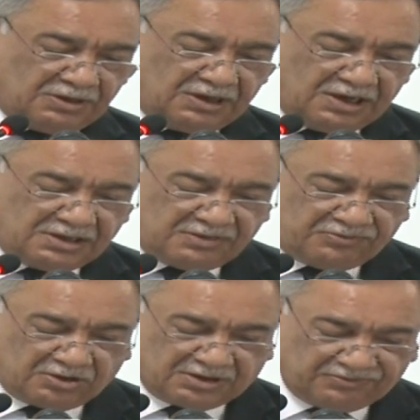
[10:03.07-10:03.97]

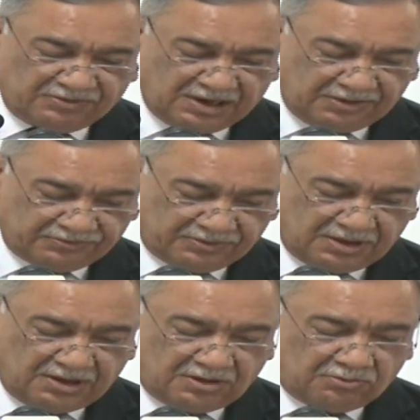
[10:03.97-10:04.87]
1945,
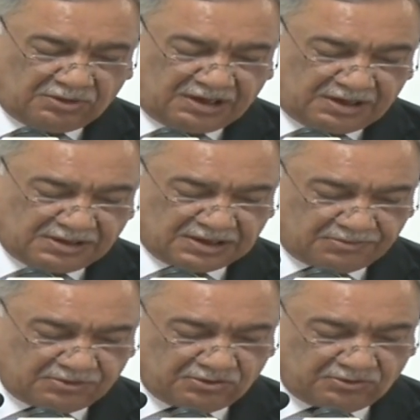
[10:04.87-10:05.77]
wherein
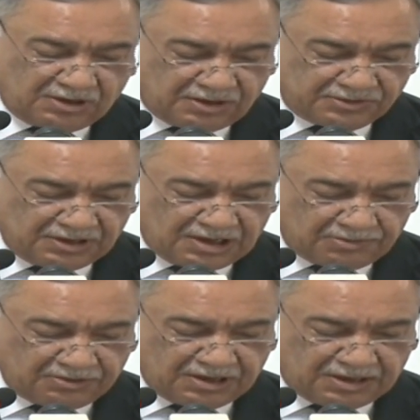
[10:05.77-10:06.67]
some 2,000
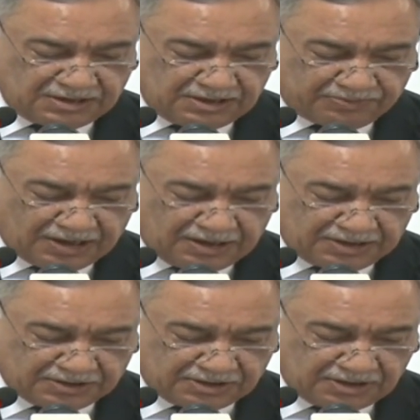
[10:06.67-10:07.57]
kamikaze
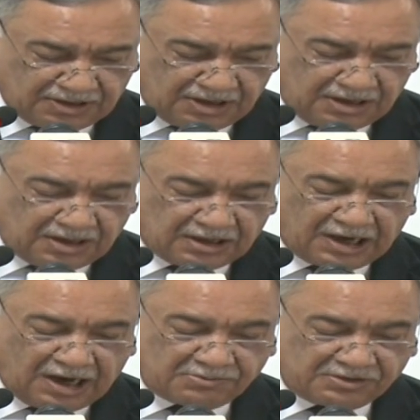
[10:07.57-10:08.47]
pilots
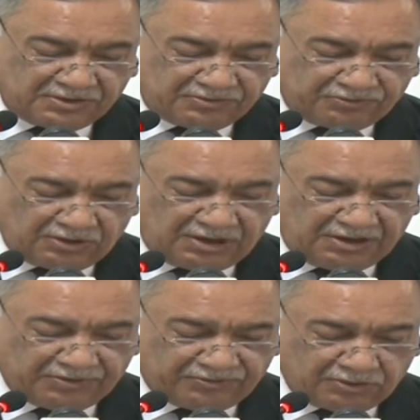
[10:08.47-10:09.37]
rammed
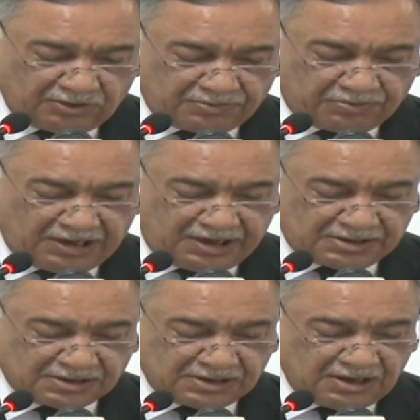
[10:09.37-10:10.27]
fully fueled
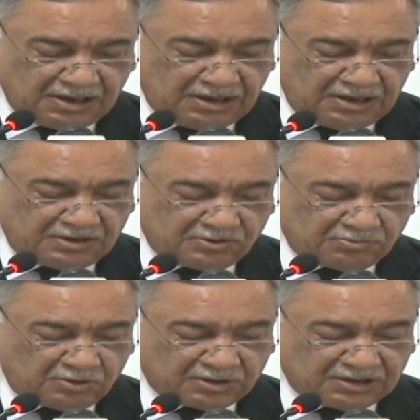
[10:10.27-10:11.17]
planes into
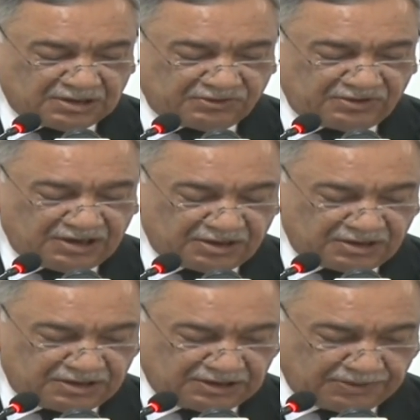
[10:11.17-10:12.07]
more than
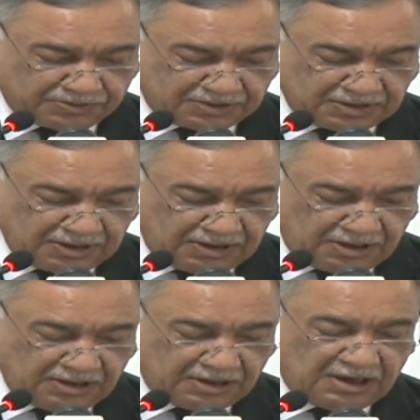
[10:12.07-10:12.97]
300 ships,
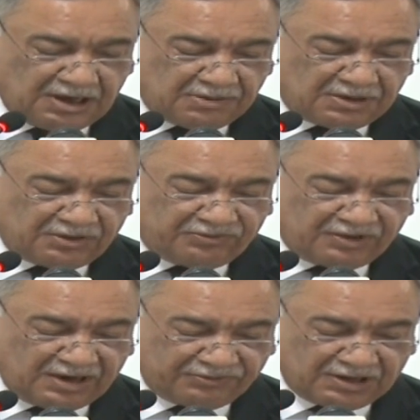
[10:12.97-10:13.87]
killing about
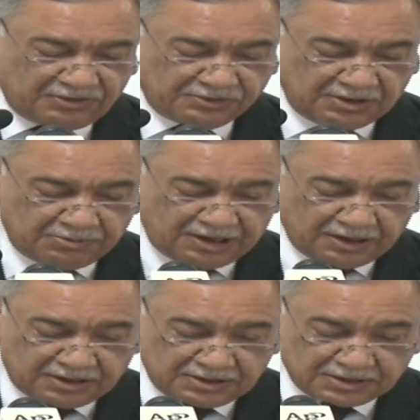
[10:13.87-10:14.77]
5,000
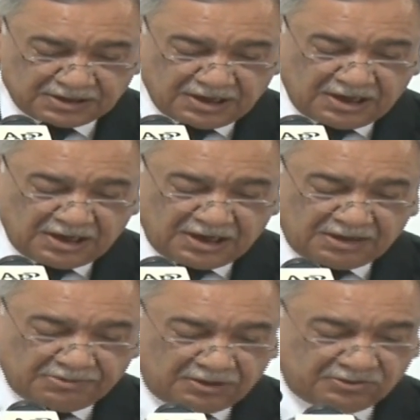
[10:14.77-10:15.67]
Americans and
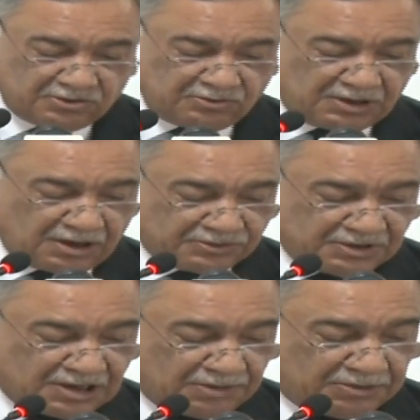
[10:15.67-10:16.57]
about
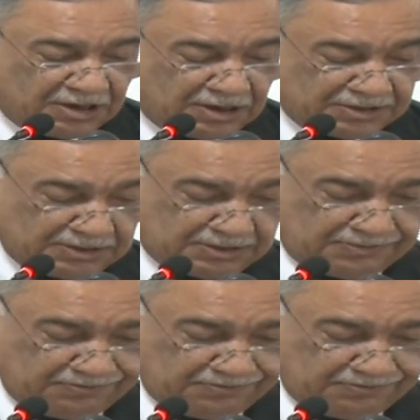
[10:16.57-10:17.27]
2,000 kamikazes.